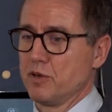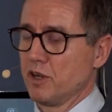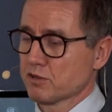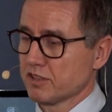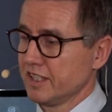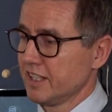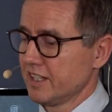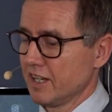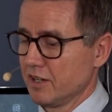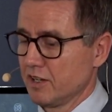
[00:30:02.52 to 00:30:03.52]
We also did
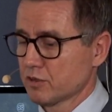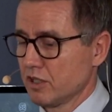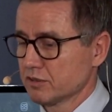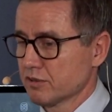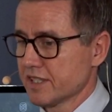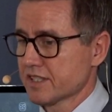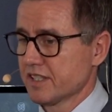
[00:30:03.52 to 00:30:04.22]
it on our congress.